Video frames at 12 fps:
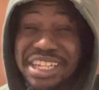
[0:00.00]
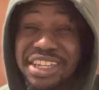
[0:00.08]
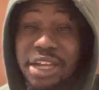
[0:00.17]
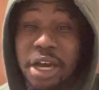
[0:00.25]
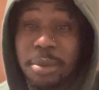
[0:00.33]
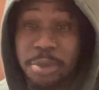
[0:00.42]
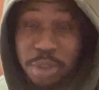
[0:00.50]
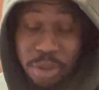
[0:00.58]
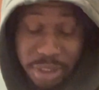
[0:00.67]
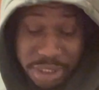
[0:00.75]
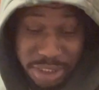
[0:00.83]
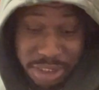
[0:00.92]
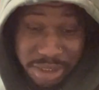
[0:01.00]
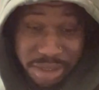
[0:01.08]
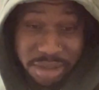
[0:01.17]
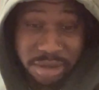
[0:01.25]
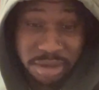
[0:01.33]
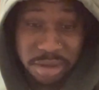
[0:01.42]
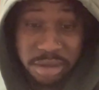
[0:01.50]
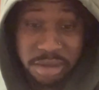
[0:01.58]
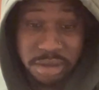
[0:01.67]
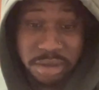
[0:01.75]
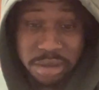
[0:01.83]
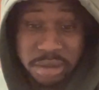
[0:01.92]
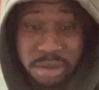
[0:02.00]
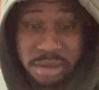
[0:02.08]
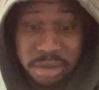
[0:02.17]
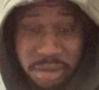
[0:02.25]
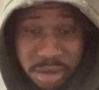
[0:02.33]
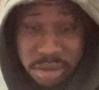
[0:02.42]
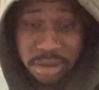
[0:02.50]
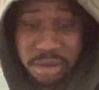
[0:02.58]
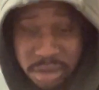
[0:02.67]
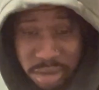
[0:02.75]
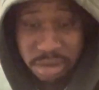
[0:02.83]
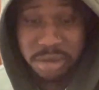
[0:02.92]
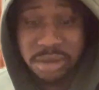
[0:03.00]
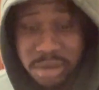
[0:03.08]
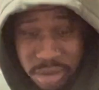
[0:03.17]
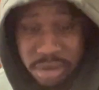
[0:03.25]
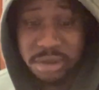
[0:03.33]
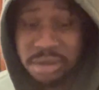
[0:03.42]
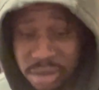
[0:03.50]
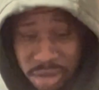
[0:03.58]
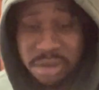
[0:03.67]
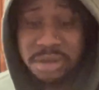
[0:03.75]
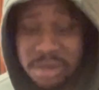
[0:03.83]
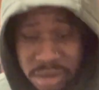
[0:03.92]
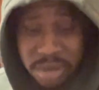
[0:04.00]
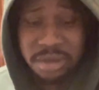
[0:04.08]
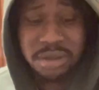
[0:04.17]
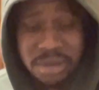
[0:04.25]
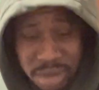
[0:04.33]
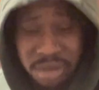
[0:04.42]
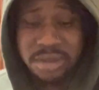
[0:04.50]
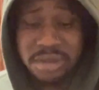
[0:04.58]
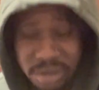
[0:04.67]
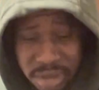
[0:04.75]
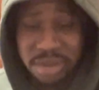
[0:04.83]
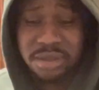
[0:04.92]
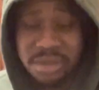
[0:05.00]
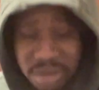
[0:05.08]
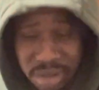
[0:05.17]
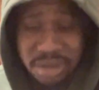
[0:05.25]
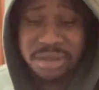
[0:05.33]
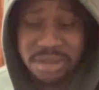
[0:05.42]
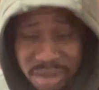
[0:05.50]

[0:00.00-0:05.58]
dummy on this. I just want fucking elevated. Jumped on goal a couple years ago and the dickhead's already been